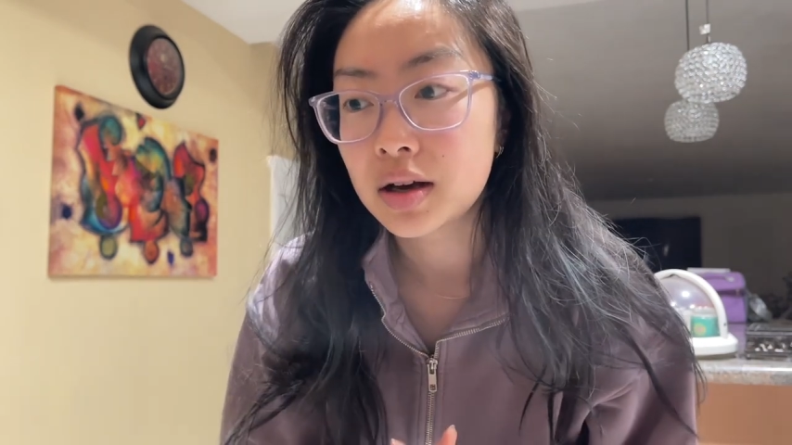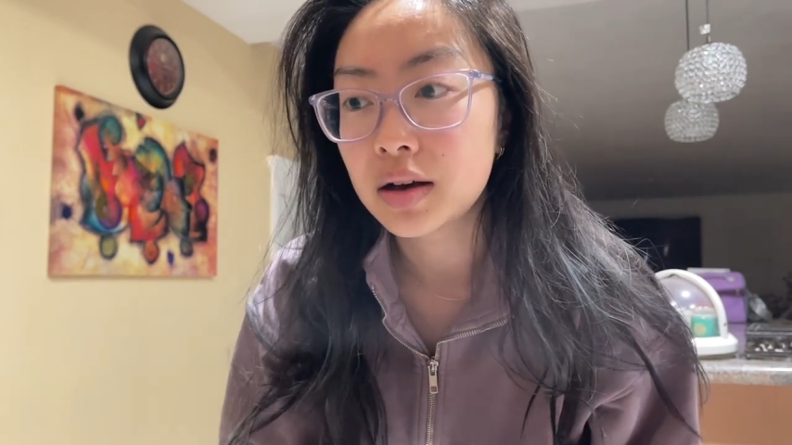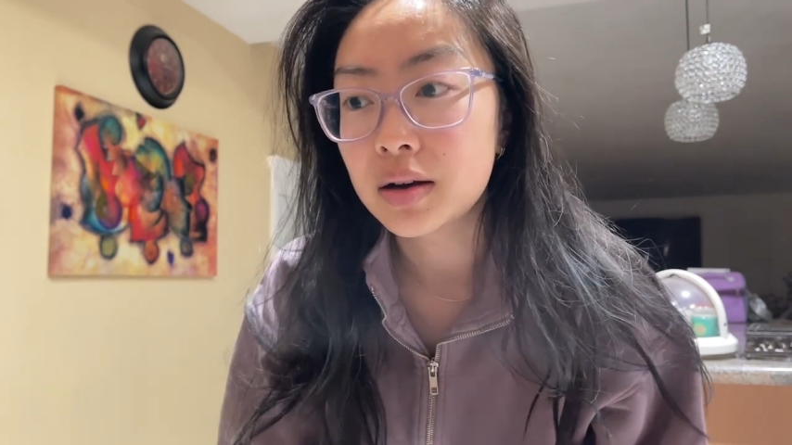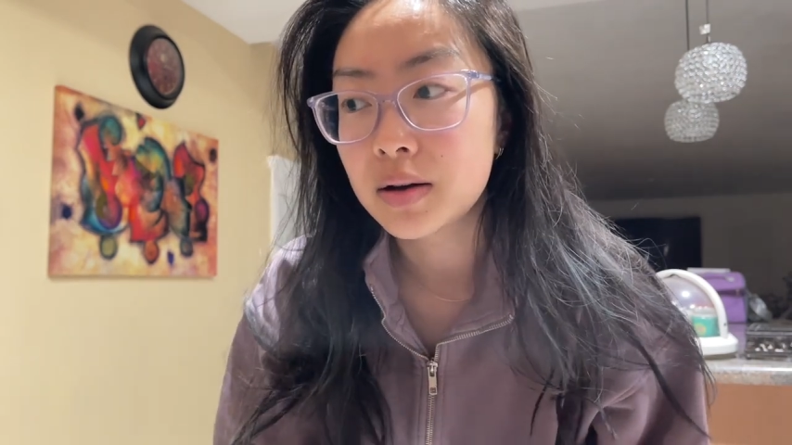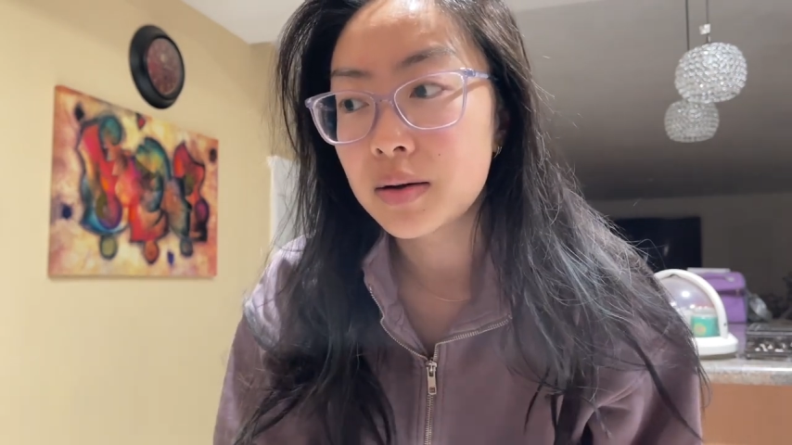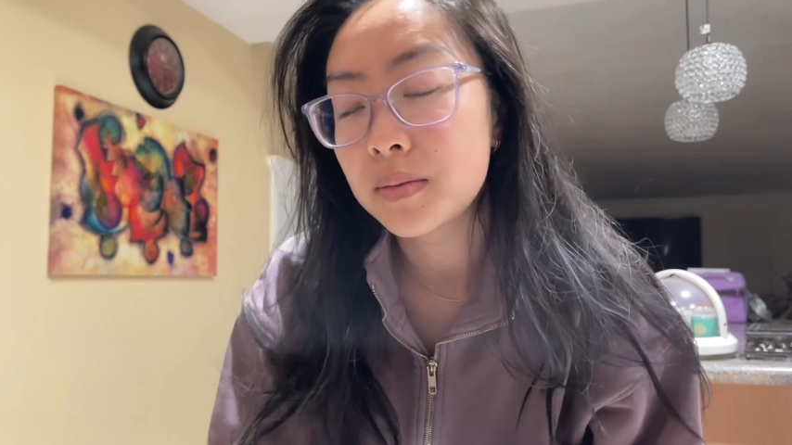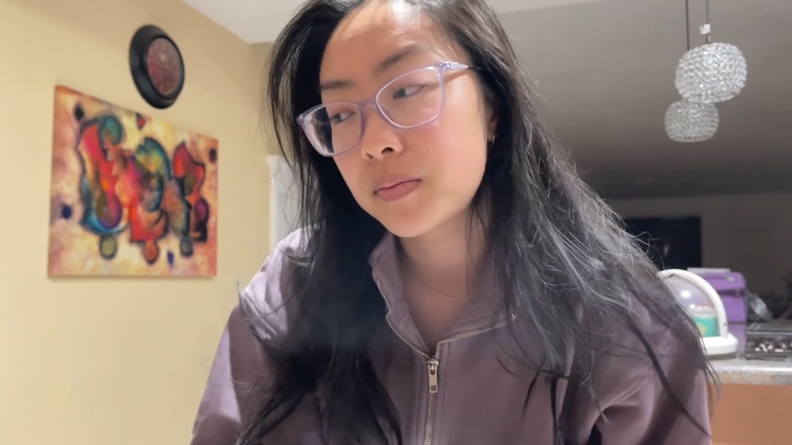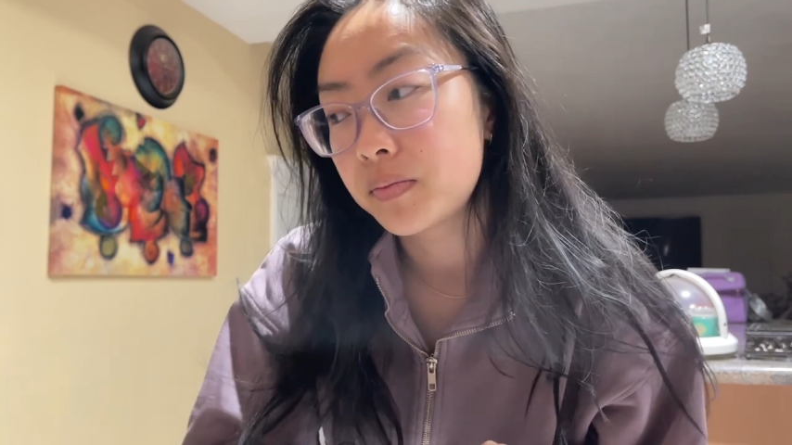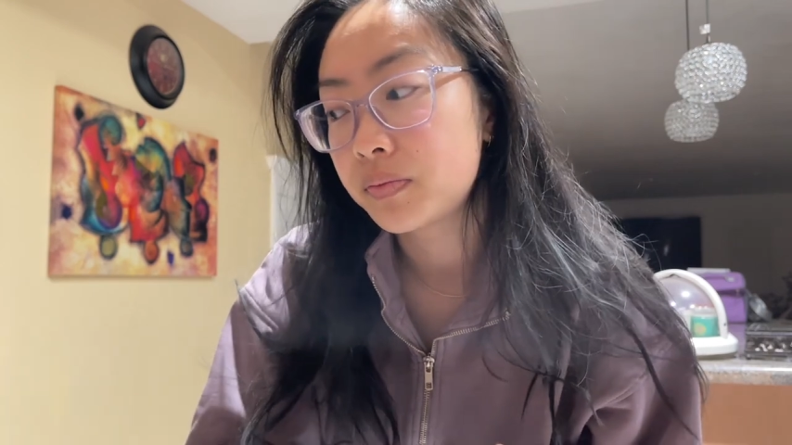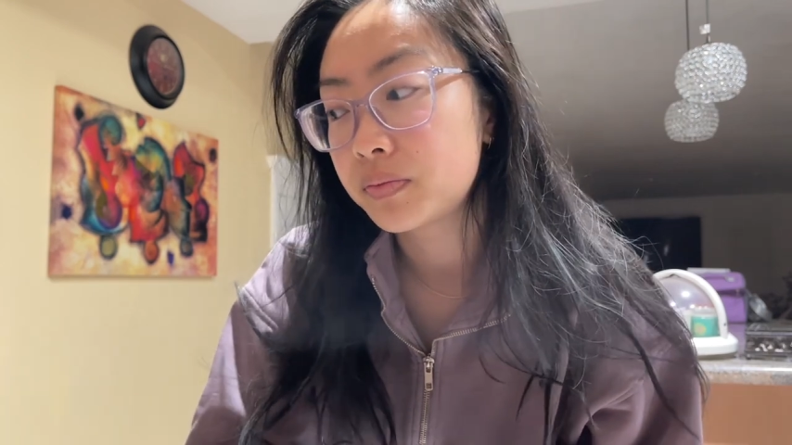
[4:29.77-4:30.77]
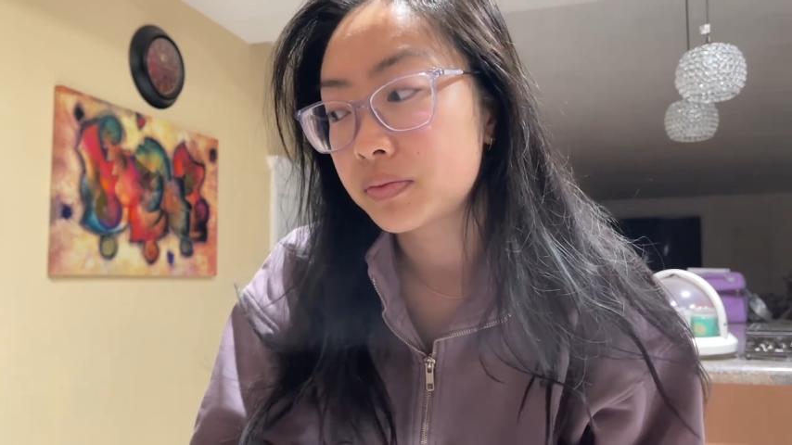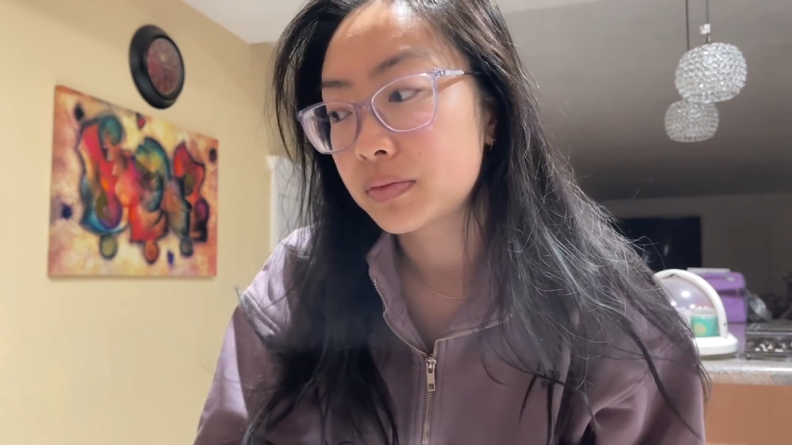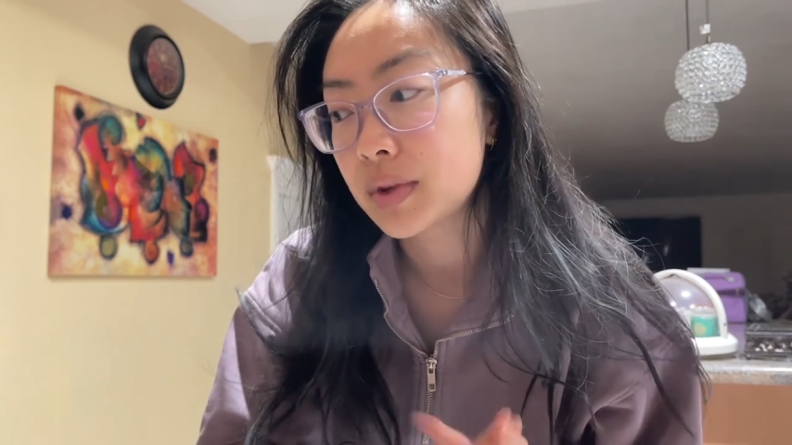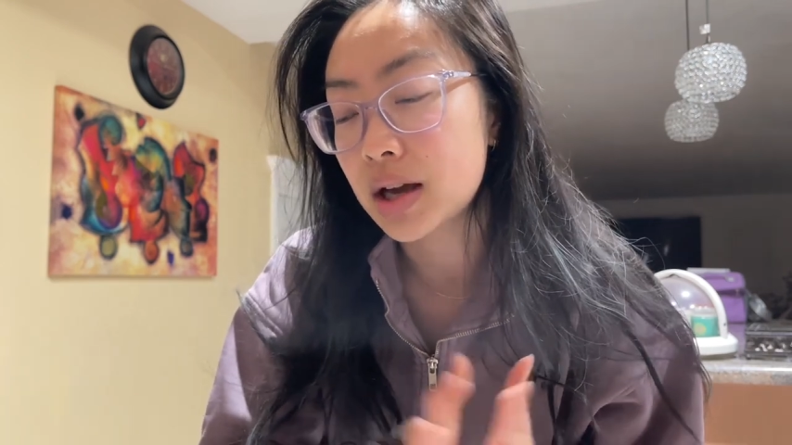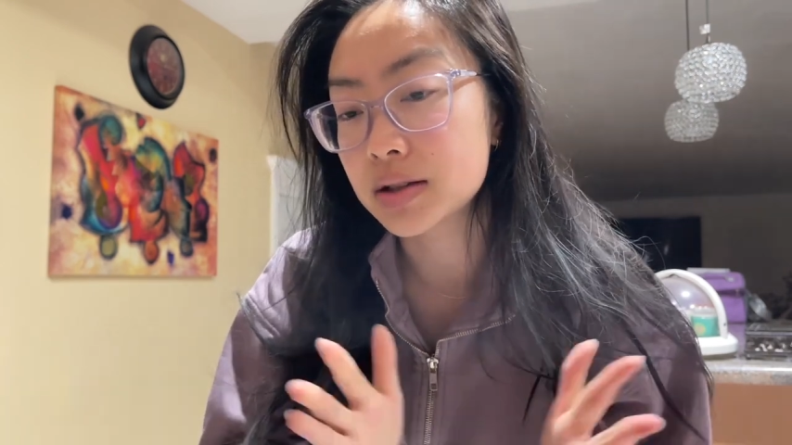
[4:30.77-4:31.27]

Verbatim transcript: Um, yeah,